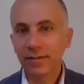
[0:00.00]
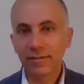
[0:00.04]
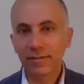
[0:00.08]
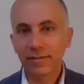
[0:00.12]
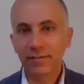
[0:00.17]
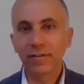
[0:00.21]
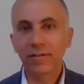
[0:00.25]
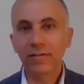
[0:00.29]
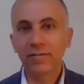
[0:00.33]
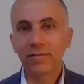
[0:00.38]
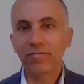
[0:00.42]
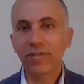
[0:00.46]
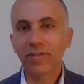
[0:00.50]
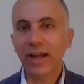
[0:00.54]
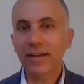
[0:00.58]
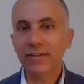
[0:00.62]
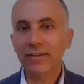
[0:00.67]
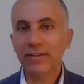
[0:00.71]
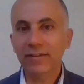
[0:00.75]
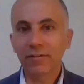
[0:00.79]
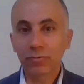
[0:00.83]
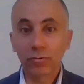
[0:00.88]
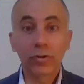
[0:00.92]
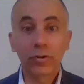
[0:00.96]
it's a
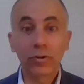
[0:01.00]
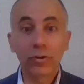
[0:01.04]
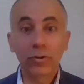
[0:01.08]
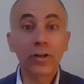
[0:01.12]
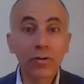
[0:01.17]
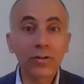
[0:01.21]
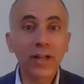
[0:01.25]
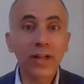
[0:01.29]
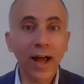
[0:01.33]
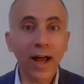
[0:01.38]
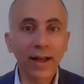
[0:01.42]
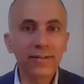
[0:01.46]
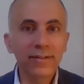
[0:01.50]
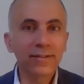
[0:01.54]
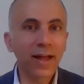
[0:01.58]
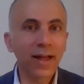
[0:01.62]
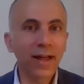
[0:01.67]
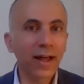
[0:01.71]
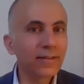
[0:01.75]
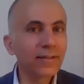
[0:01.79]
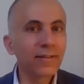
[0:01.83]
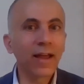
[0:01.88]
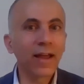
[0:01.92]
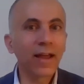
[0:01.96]
fact to recognize
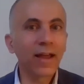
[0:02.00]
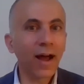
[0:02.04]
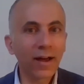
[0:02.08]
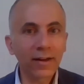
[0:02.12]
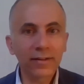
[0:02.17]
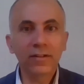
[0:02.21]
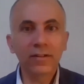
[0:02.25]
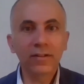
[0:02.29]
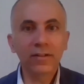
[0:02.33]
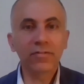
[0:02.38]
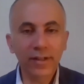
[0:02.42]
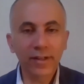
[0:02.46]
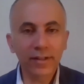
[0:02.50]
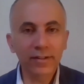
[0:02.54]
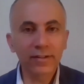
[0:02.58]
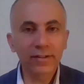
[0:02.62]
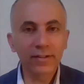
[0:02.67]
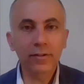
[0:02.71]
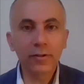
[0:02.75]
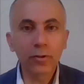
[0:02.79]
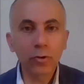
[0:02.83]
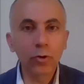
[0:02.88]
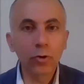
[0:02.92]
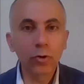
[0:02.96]
that there are
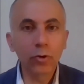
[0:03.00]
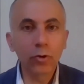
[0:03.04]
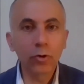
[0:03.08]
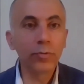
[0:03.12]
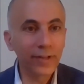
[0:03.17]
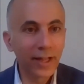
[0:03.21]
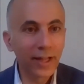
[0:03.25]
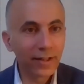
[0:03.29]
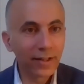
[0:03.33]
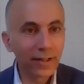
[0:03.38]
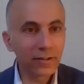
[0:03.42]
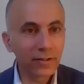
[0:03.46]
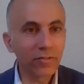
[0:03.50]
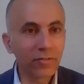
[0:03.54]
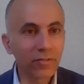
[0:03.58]
different groups,